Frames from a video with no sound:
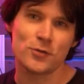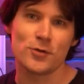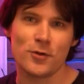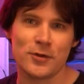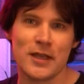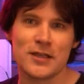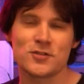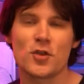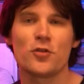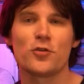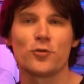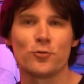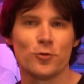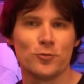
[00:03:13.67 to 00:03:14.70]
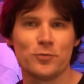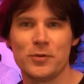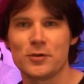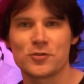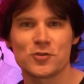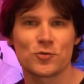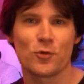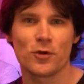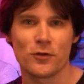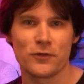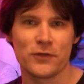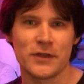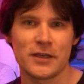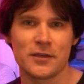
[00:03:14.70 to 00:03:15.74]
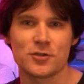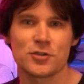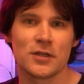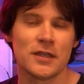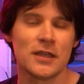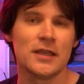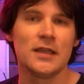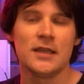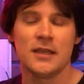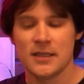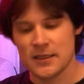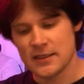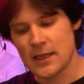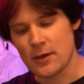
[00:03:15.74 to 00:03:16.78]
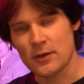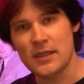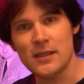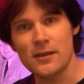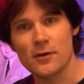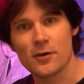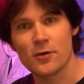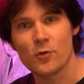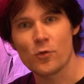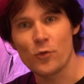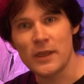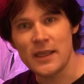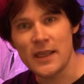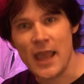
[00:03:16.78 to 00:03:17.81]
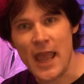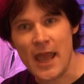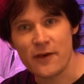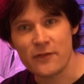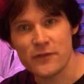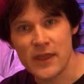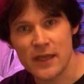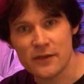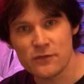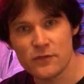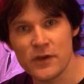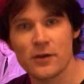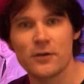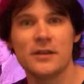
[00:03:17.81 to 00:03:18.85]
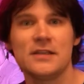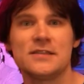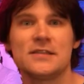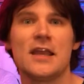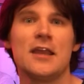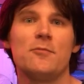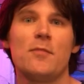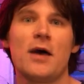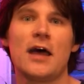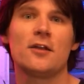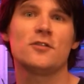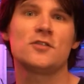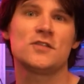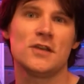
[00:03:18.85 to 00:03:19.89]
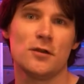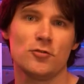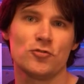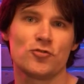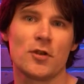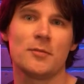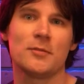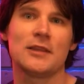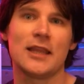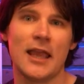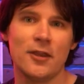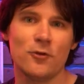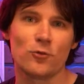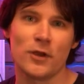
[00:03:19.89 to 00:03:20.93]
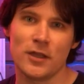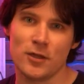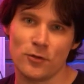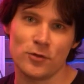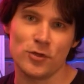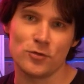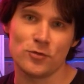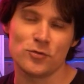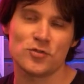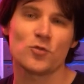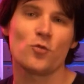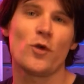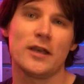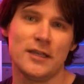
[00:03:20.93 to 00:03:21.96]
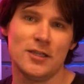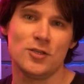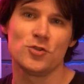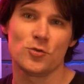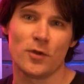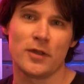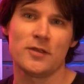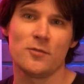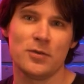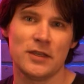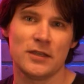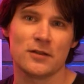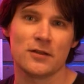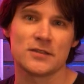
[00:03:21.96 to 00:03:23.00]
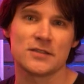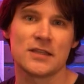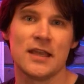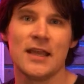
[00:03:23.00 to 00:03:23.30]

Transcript: known as the root beer swirl finish. Now here we have that very same model snare drum like Ringo used when he joined the Beatles.